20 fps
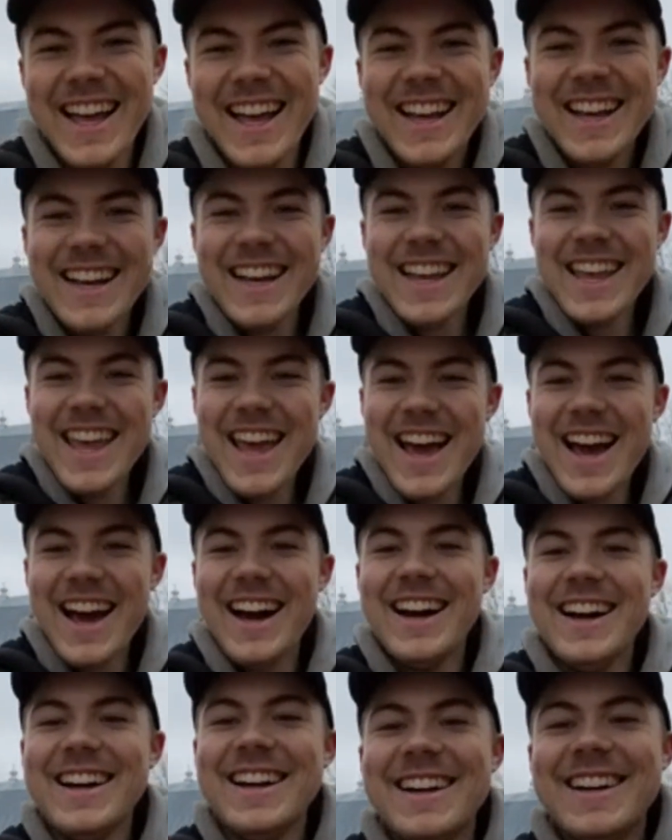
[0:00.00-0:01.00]
Yeah,
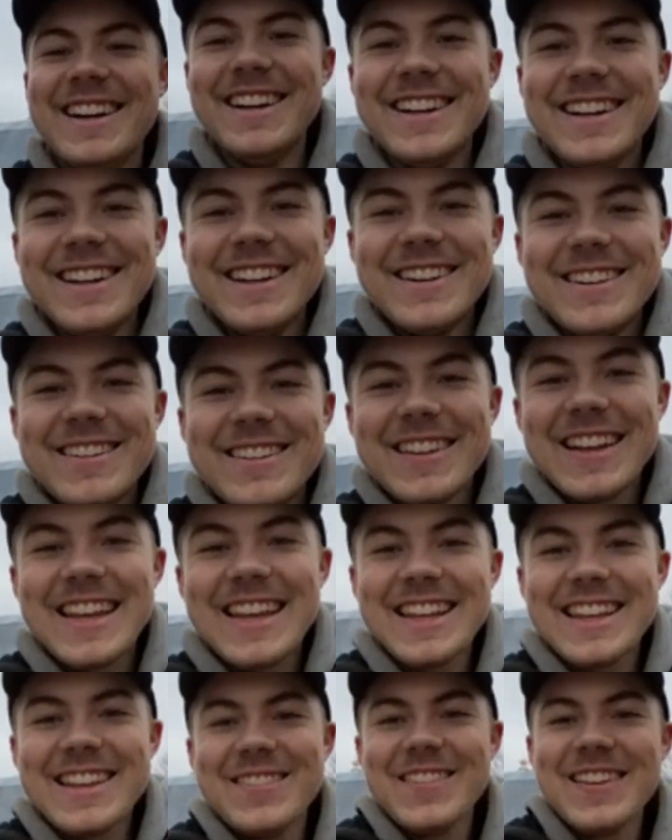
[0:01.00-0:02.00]
we could
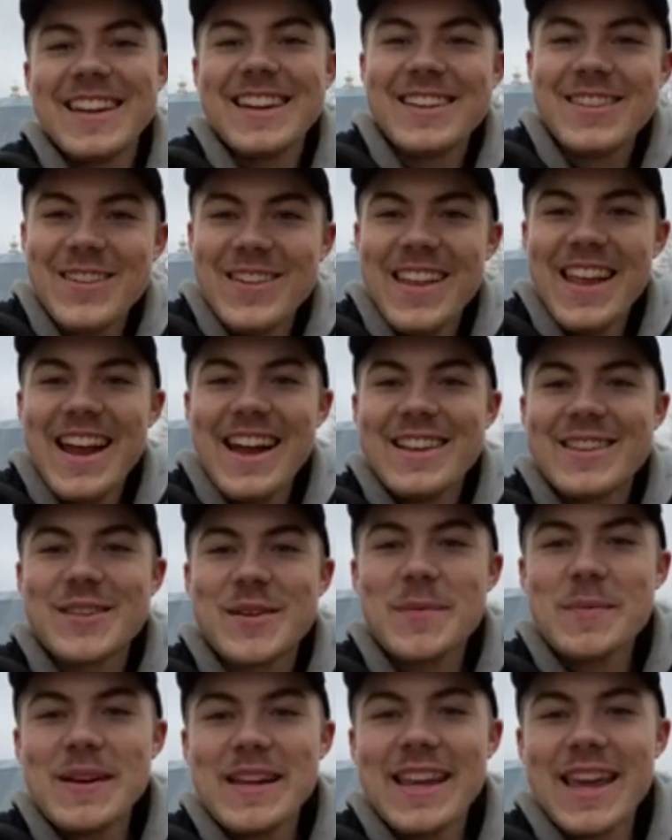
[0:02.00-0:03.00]
do that.
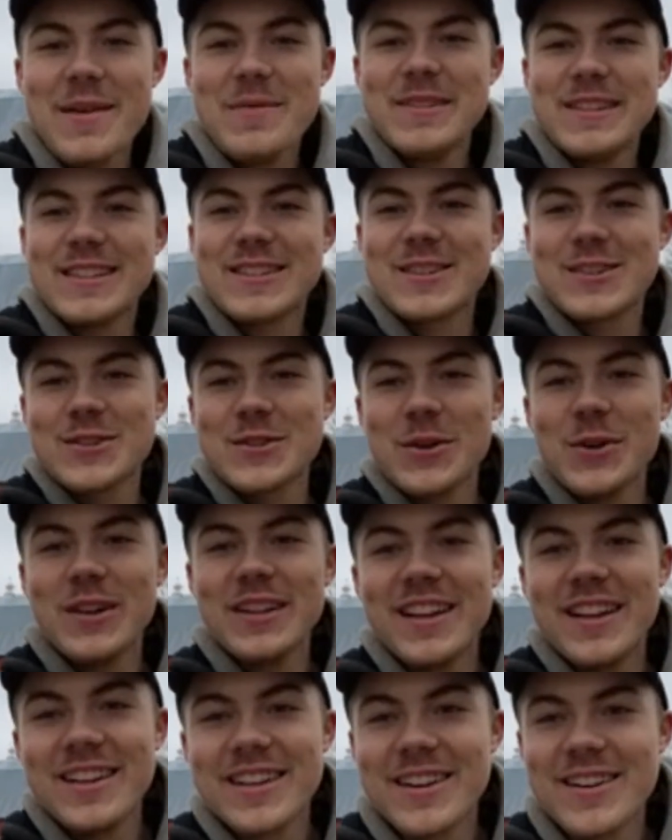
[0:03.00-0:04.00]
Somebody came and stole
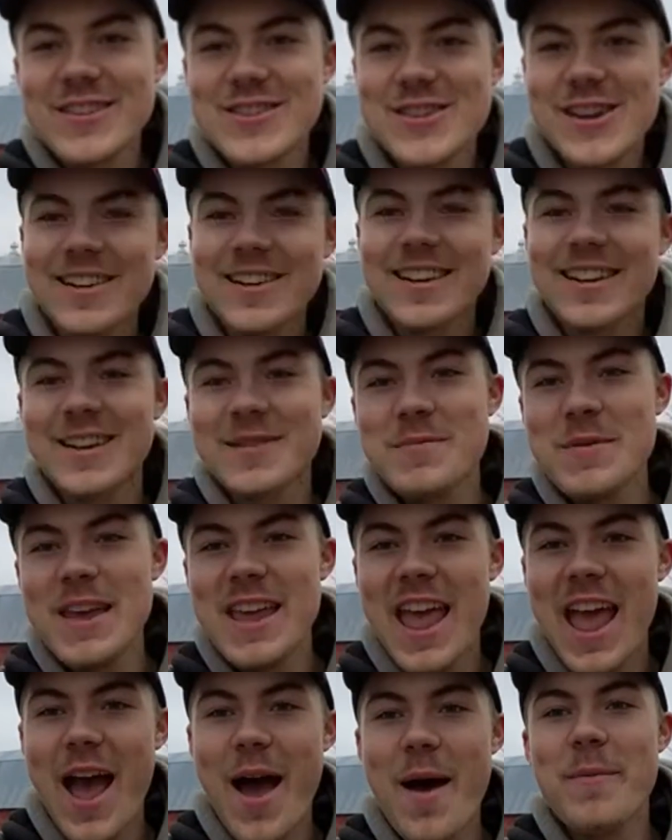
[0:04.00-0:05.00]
all our junk. Be
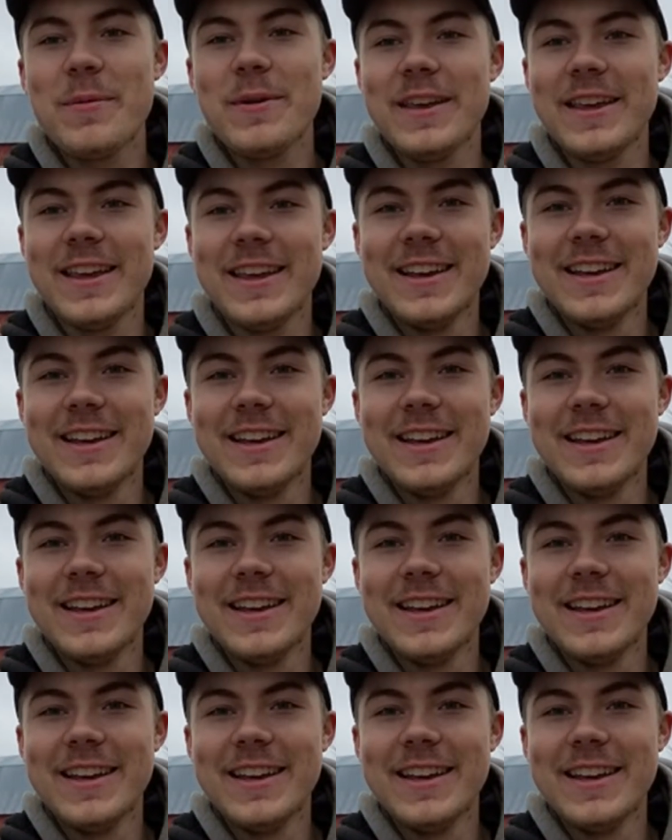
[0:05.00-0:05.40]
happy.